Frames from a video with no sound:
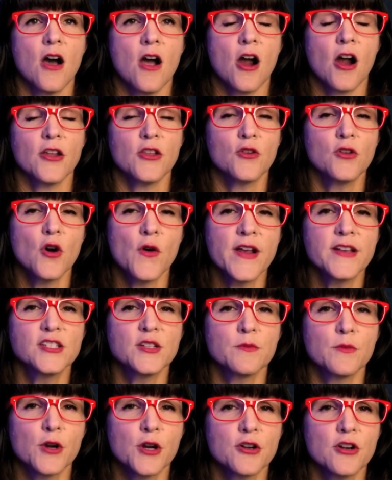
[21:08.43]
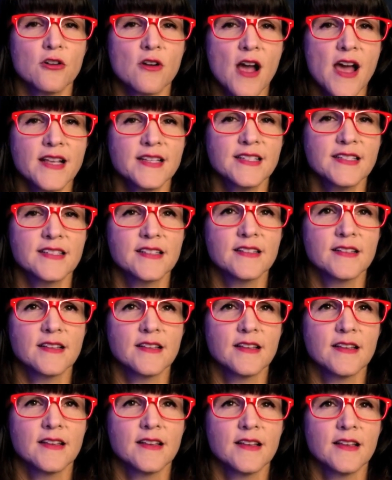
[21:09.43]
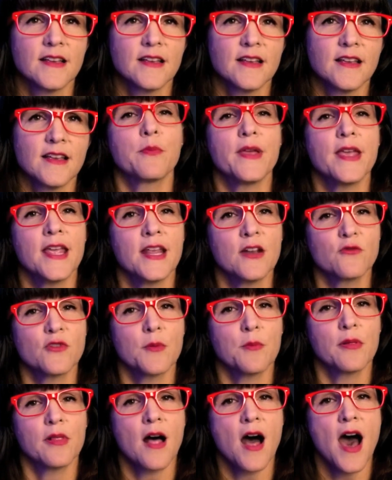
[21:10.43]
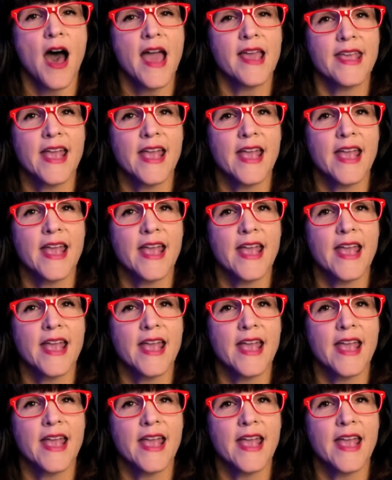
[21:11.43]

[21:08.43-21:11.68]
Are you going to murder us?" In reply,